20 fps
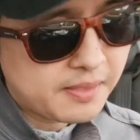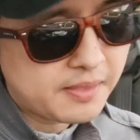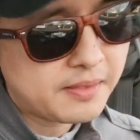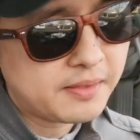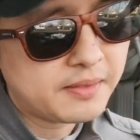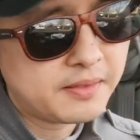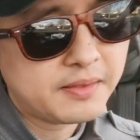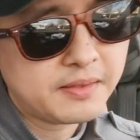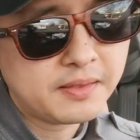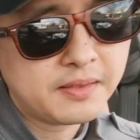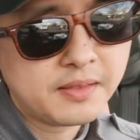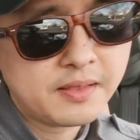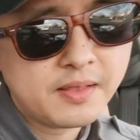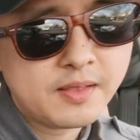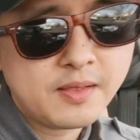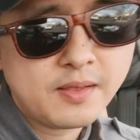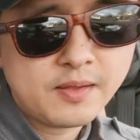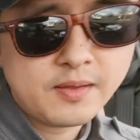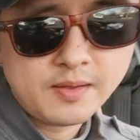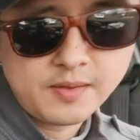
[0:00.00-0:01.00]

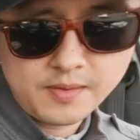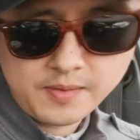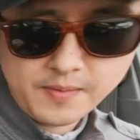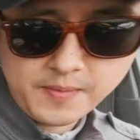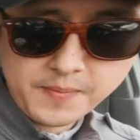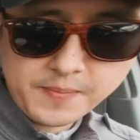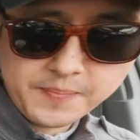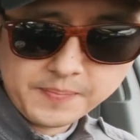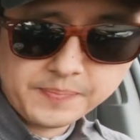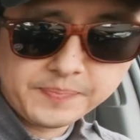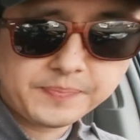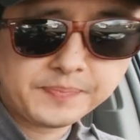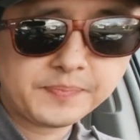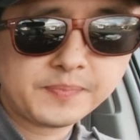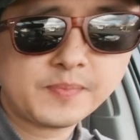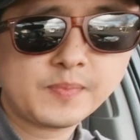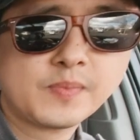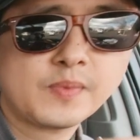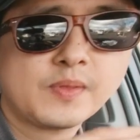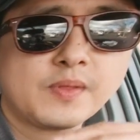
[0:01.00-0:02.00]

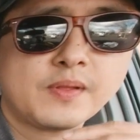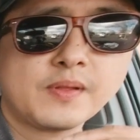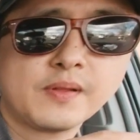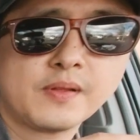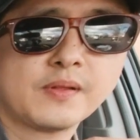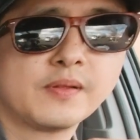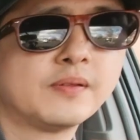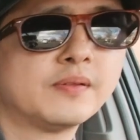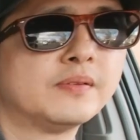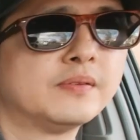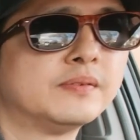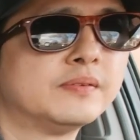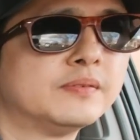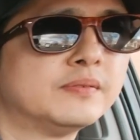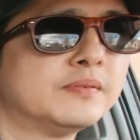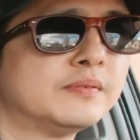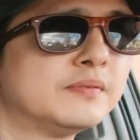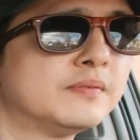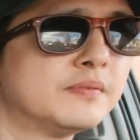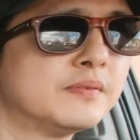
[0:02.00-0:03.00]

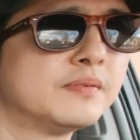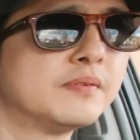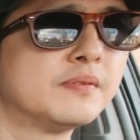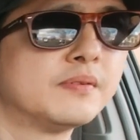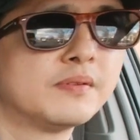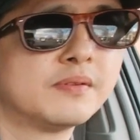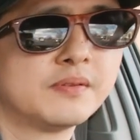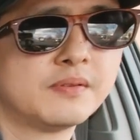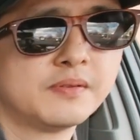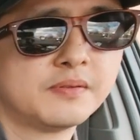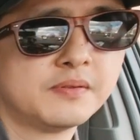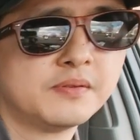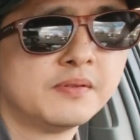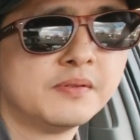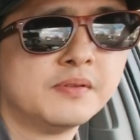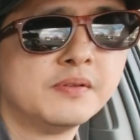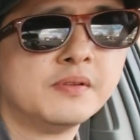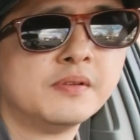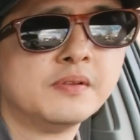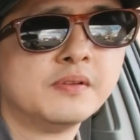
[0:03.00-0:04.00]

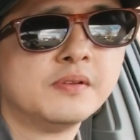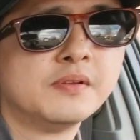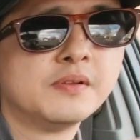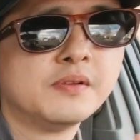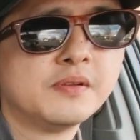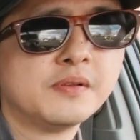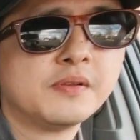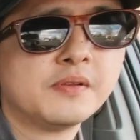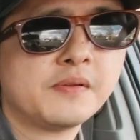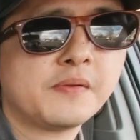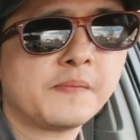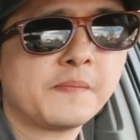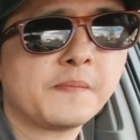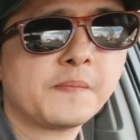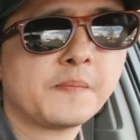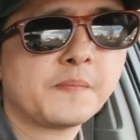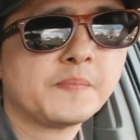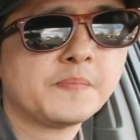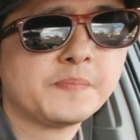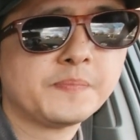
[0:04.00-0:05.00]

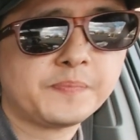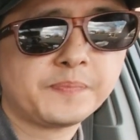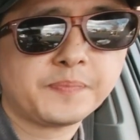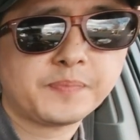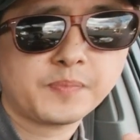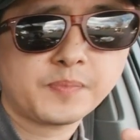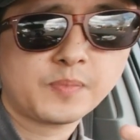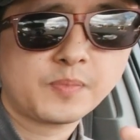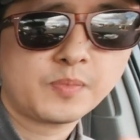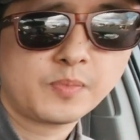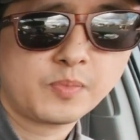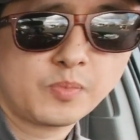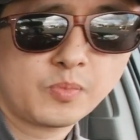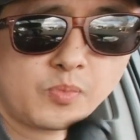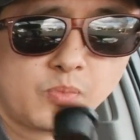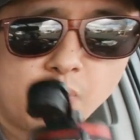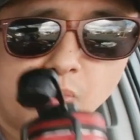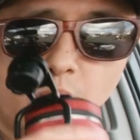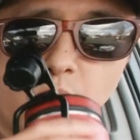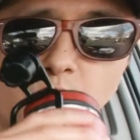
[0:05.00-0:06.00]

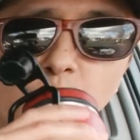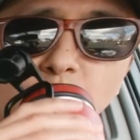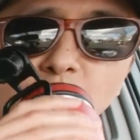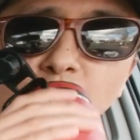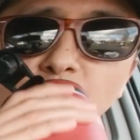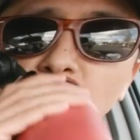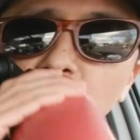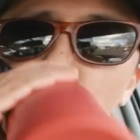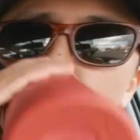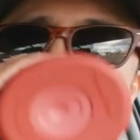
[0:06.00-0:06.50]
(silent)